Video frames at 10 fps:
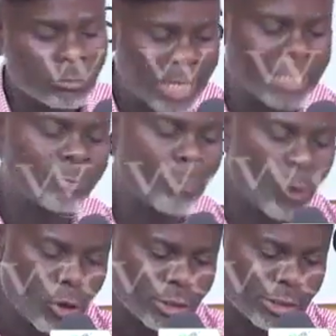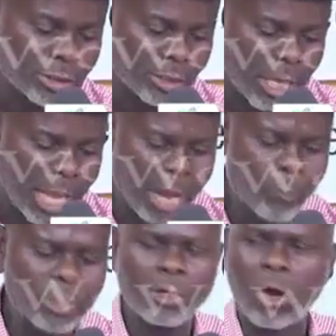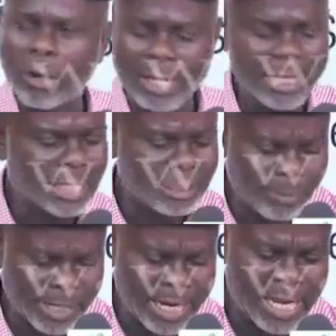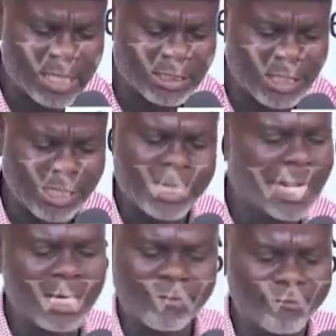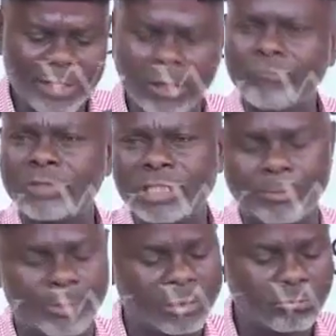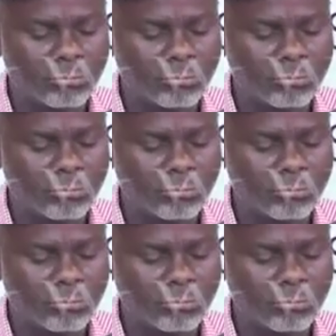exposed, and with cognate experience in any field of discipline.